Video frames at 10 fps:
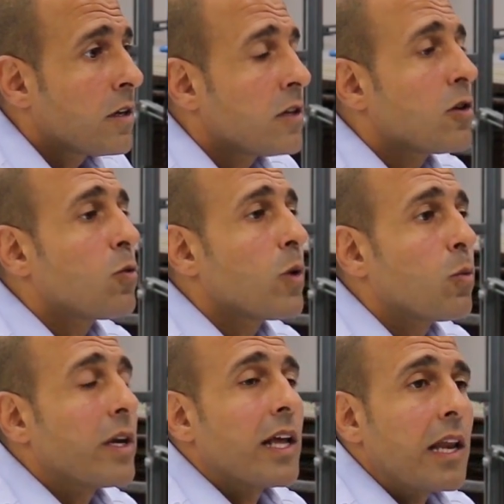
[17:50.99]
You know,
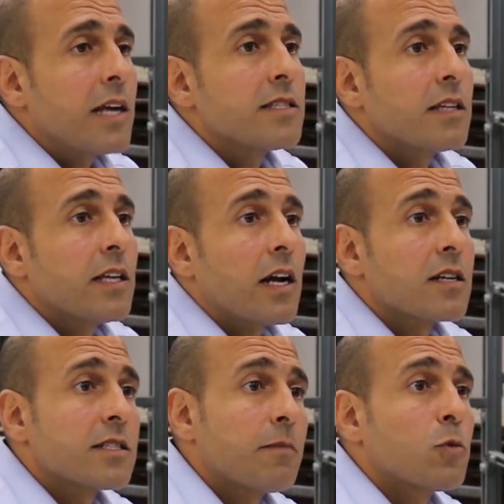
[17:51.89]
we realized that there
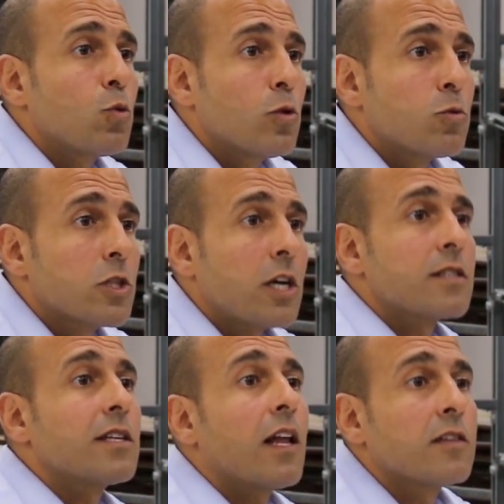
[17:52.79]
are some tools which are
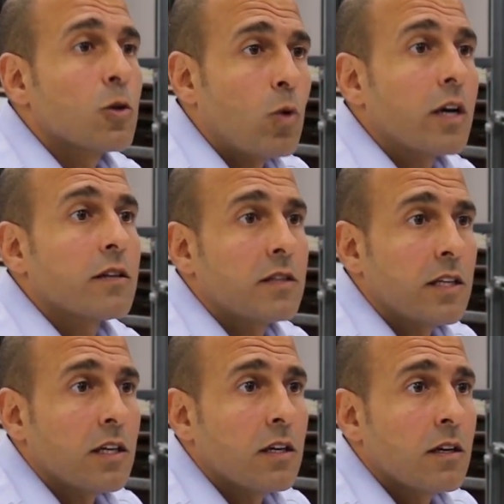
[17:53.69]
still under
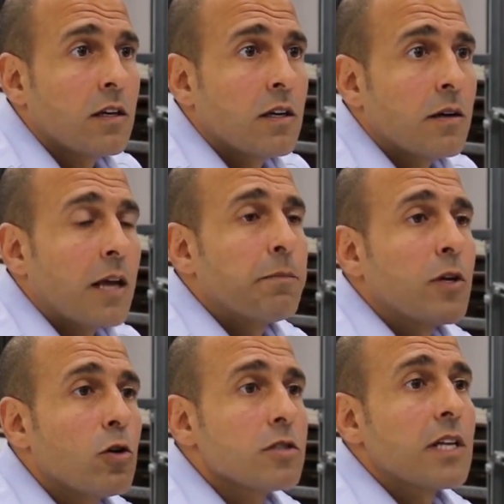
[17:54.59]
warranty, and
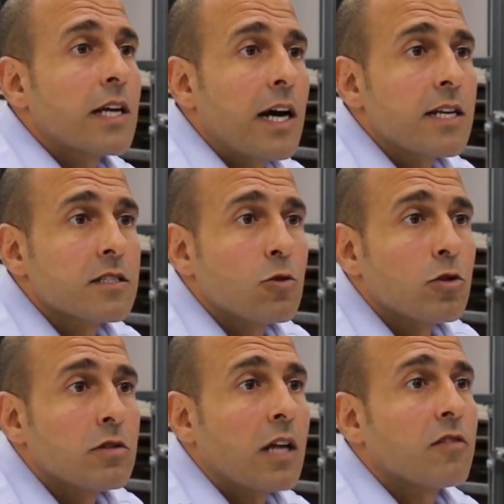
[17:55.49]
because the guys
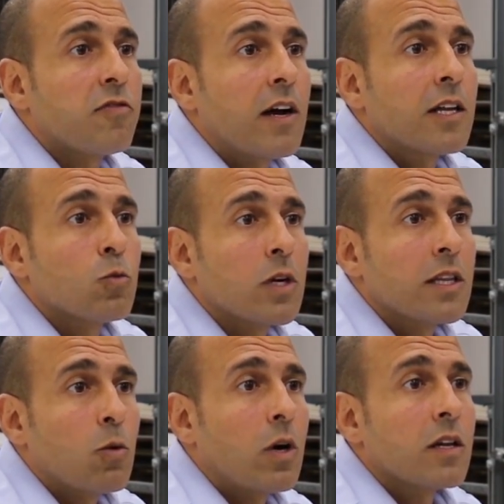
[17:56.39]
could not find where
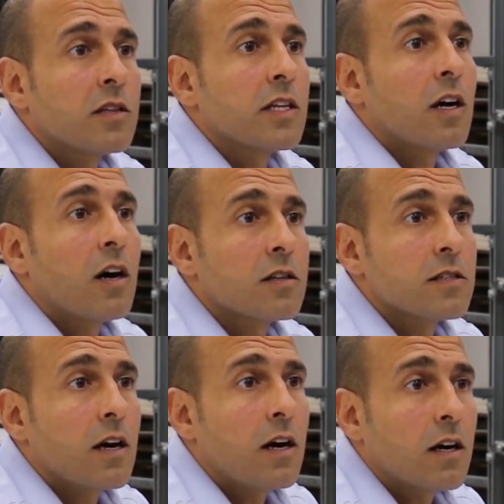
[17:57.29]
the warranty cards
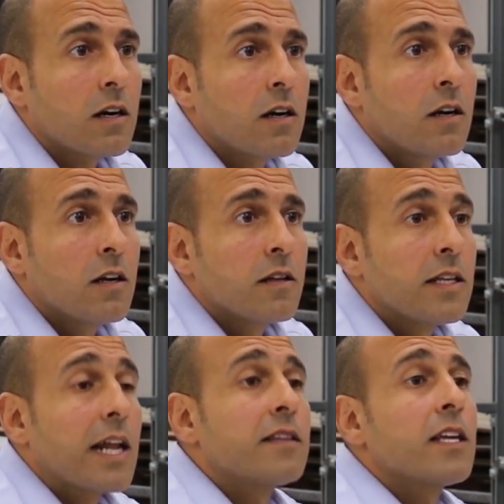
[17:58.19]
are,
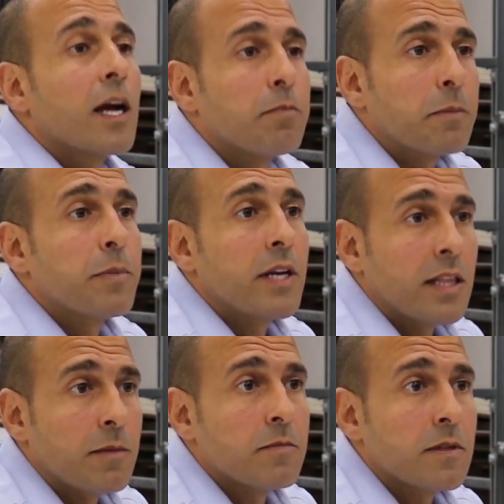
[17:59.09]
they're ending up repairing them